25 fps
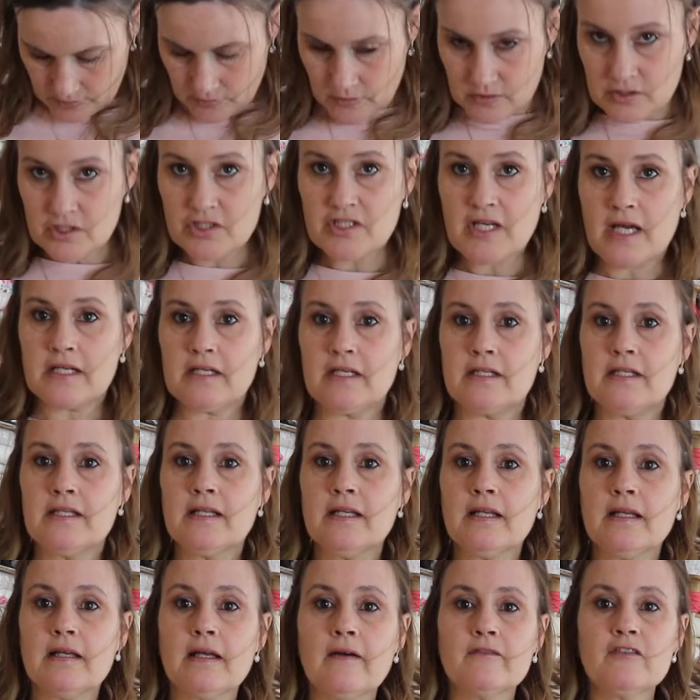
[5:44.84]

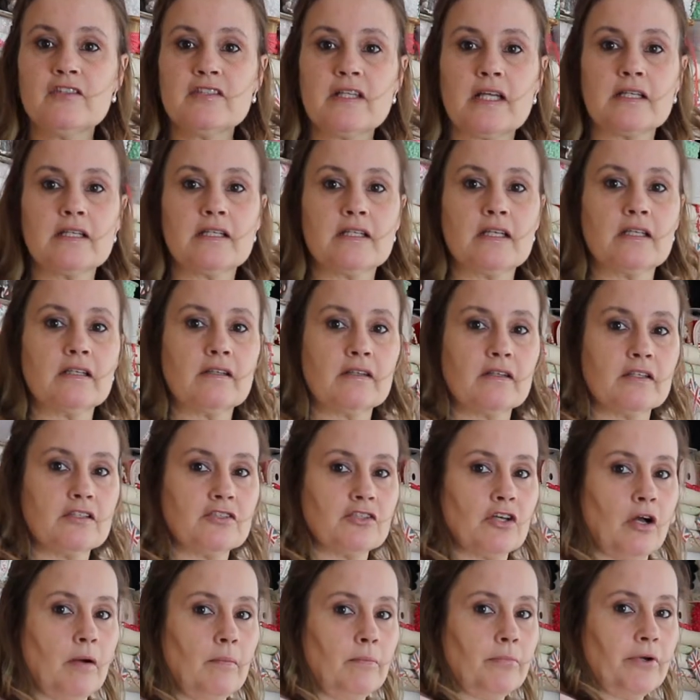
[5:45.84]
the
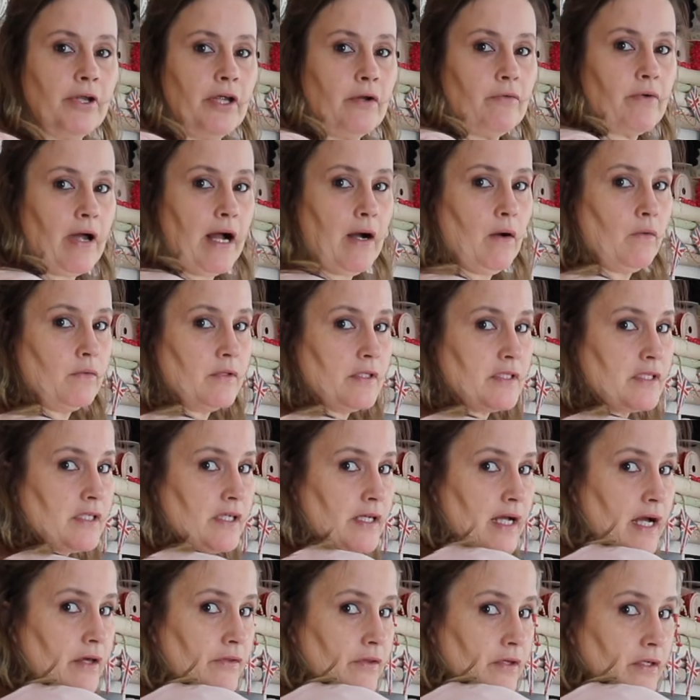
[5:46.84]
chambray around as
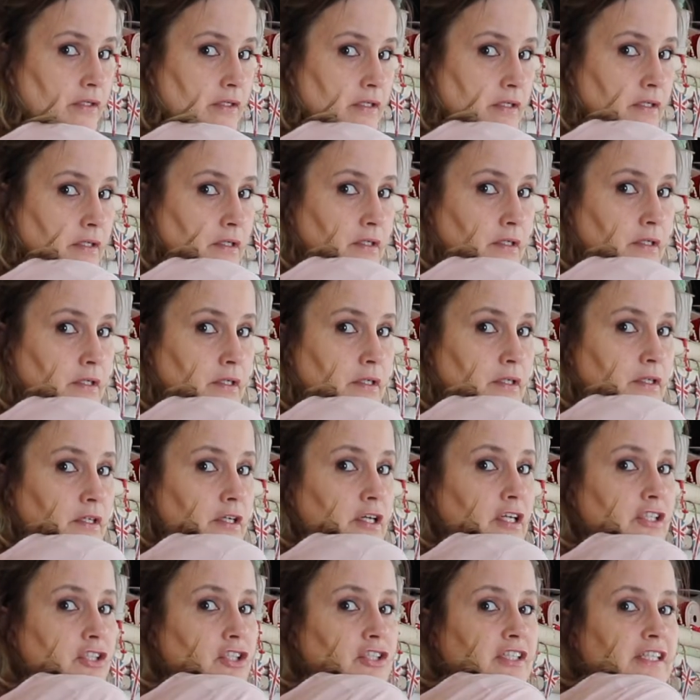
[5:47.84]

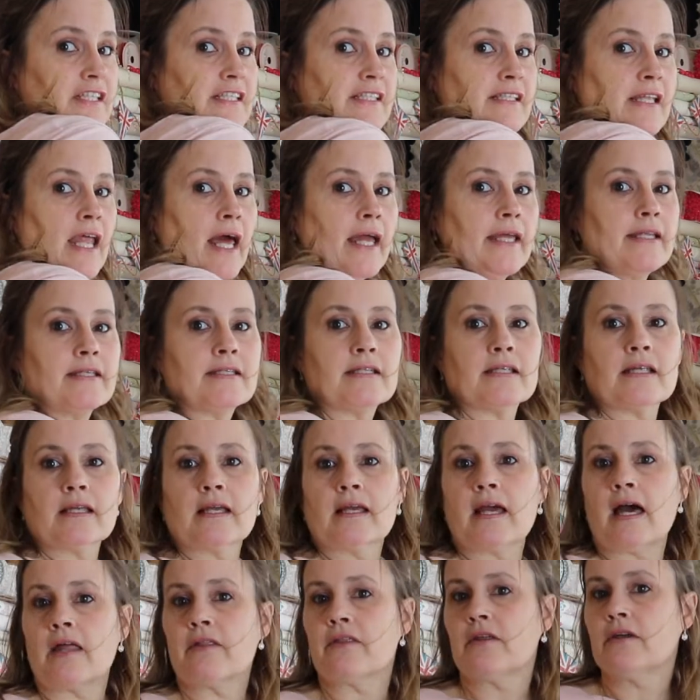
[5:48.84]
just a slight
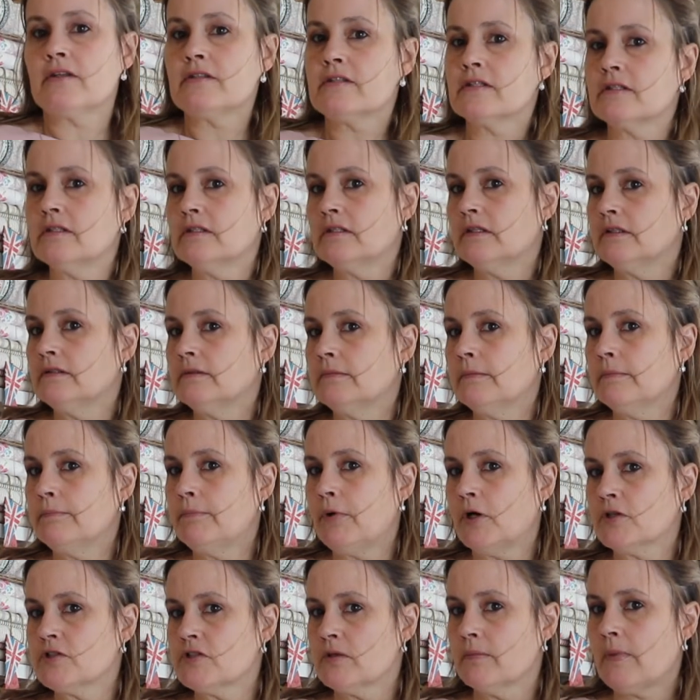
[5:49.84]
gathered
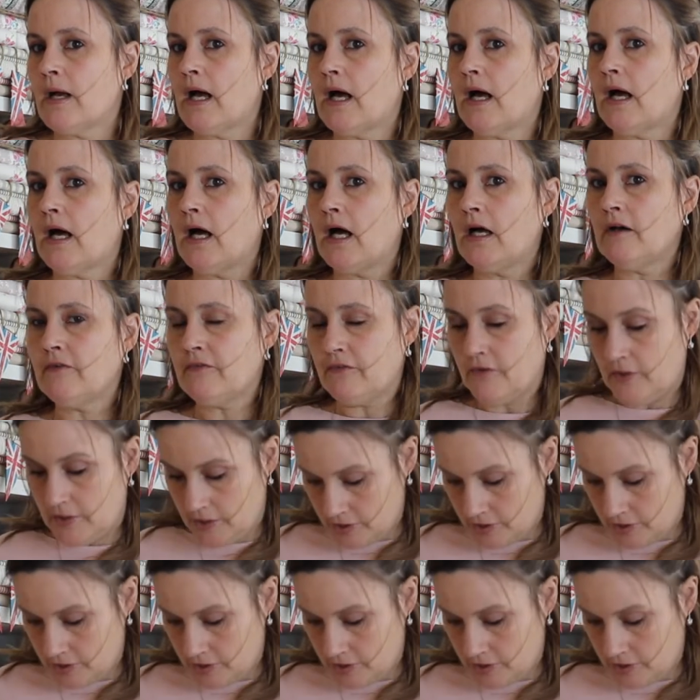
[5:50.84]
bottom half,